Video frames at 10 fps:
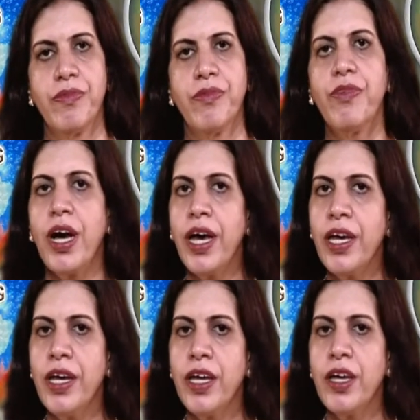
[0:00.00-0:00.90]

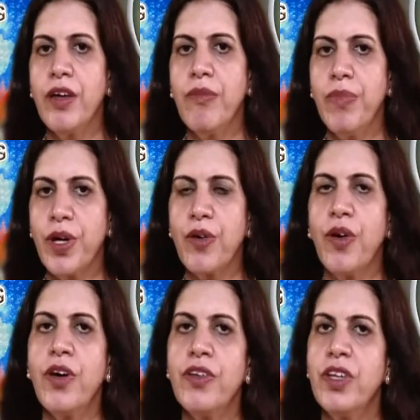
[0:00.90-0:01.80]
Why?
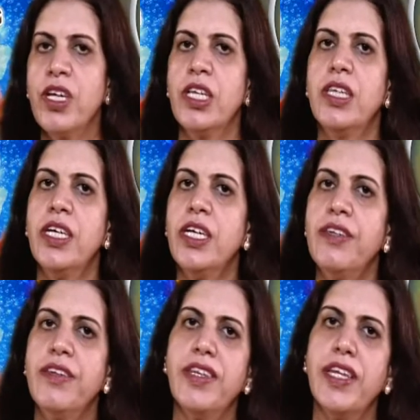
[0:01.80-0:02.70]
Because there
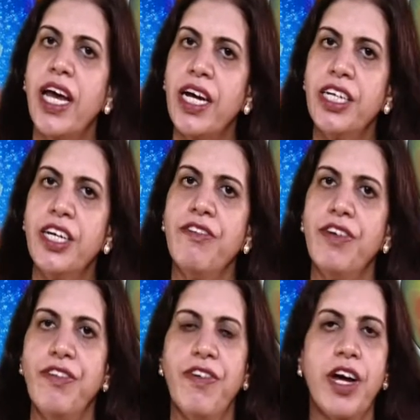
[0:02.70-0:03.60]
is negative
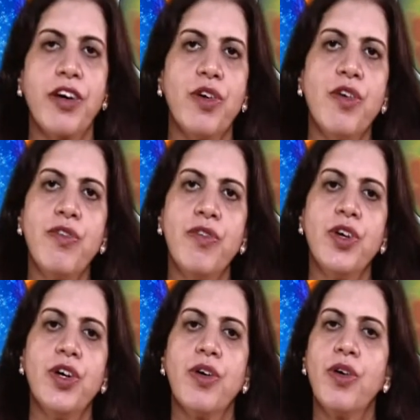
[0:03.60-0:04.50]
effect of
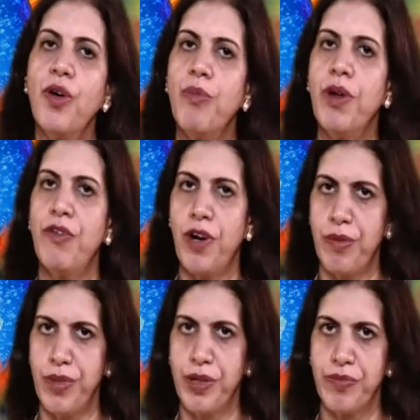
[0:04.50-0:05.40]
global
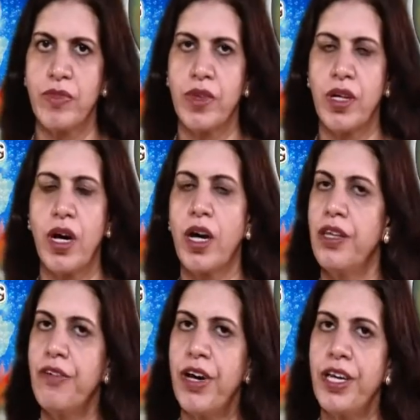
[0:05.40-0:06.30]
warming.
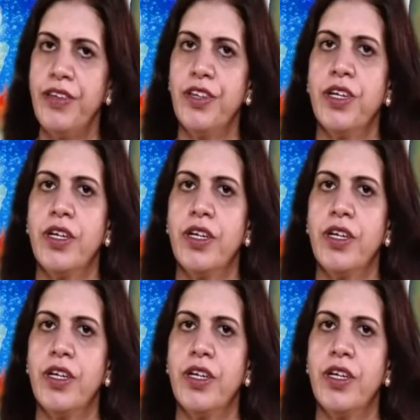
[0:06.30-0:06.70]
Otherwise,